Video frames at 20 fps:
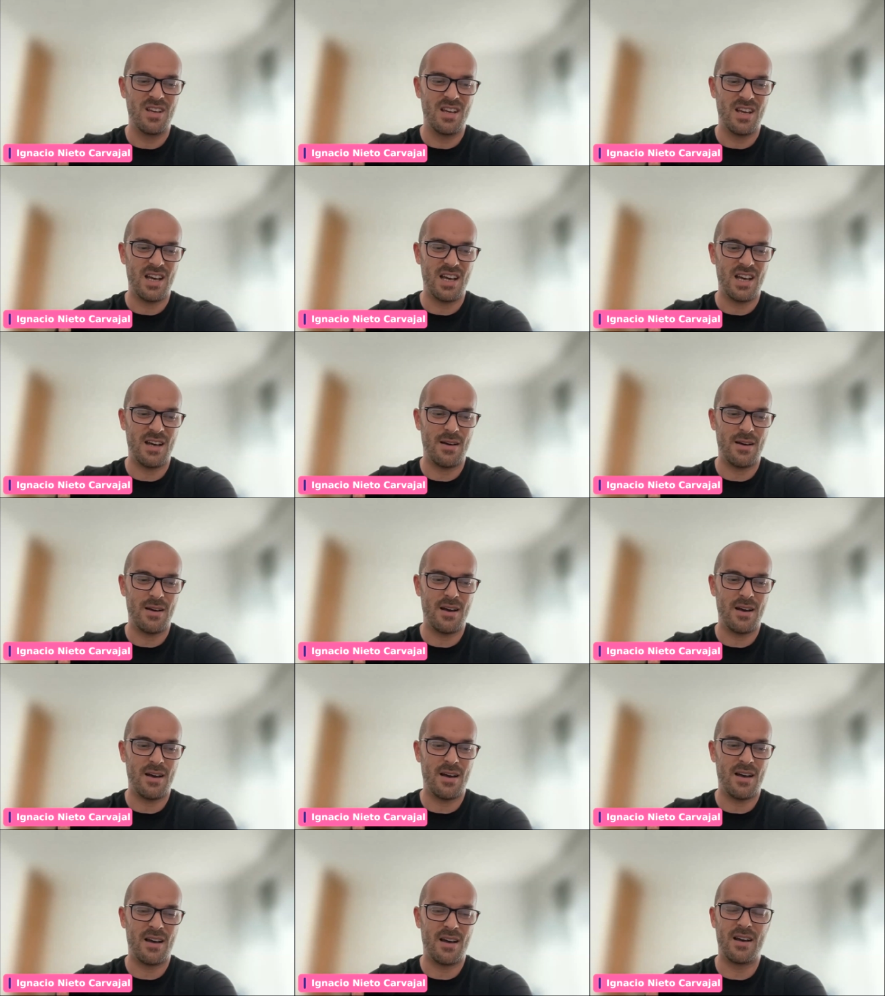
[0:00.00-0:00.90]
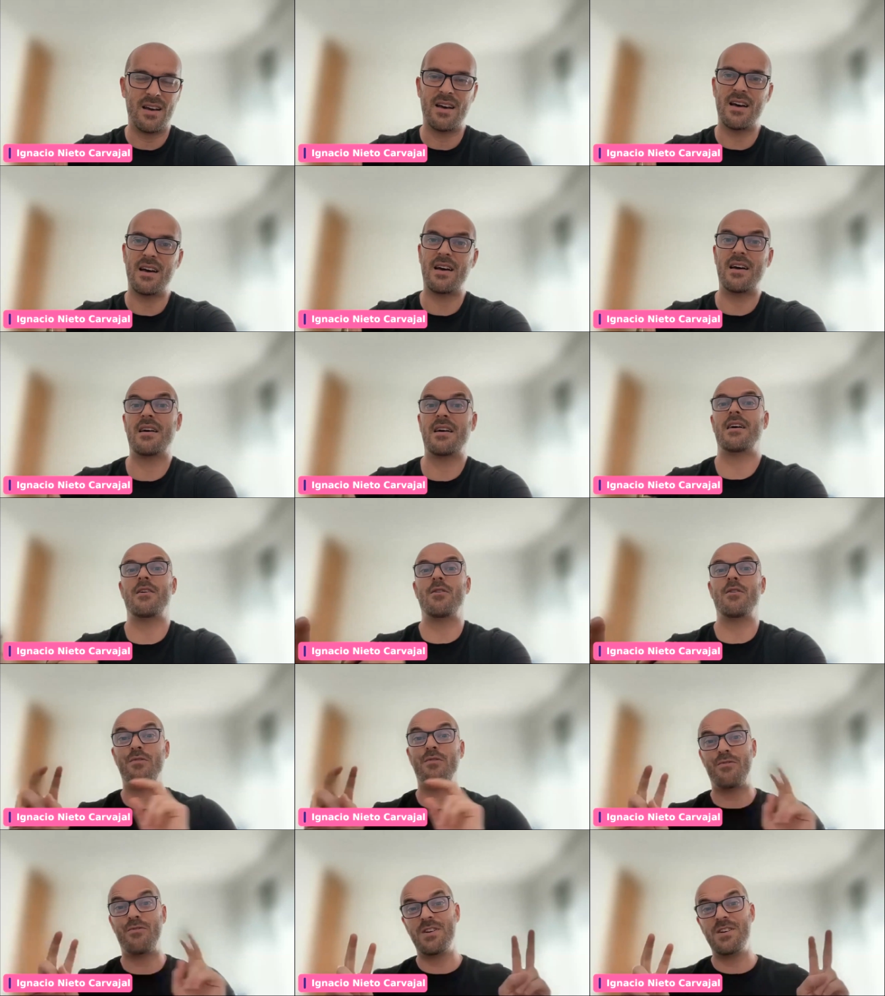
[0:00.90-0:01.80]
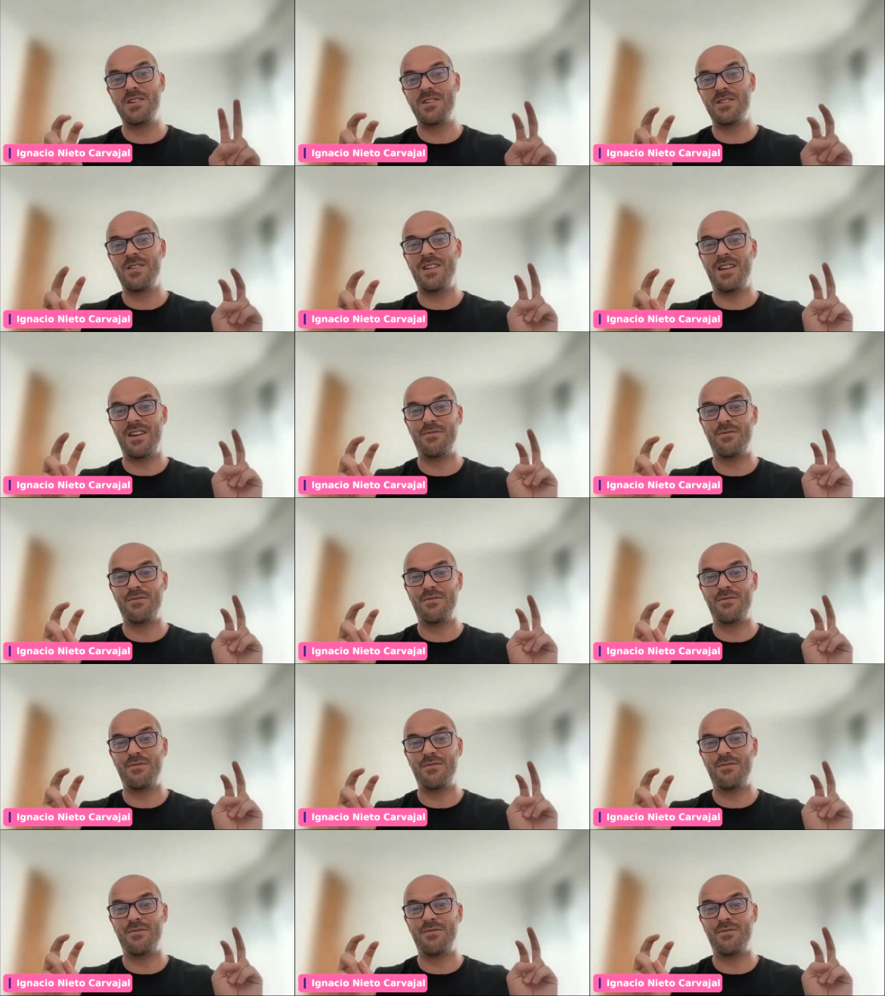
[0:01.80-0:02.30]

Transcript: an official